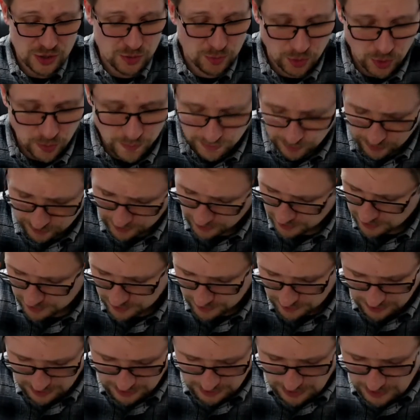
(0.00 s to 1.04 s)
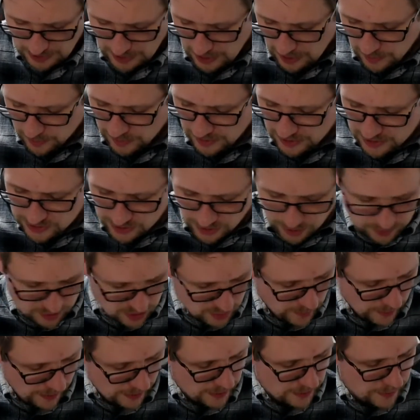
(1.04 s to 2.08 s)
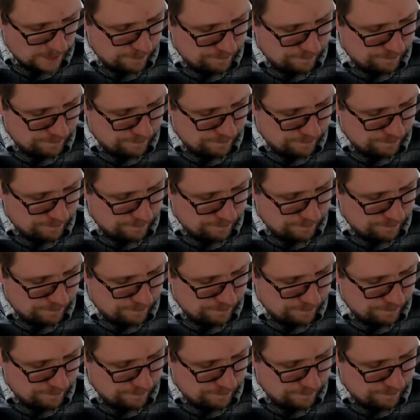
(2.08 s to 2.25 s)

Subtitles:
want to be with us. But let's start with Spidey.